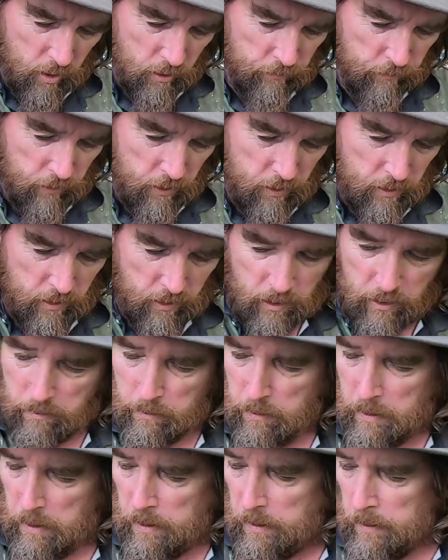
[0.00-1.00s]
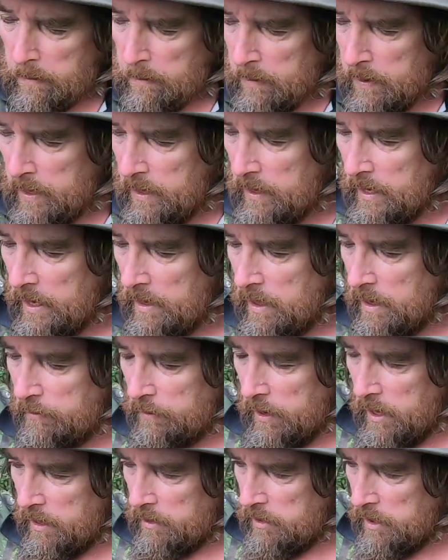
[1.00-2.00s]
feed it in. Now the
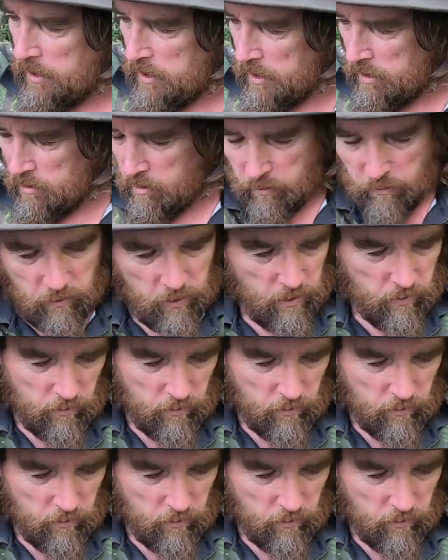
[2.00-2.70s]
advantages of this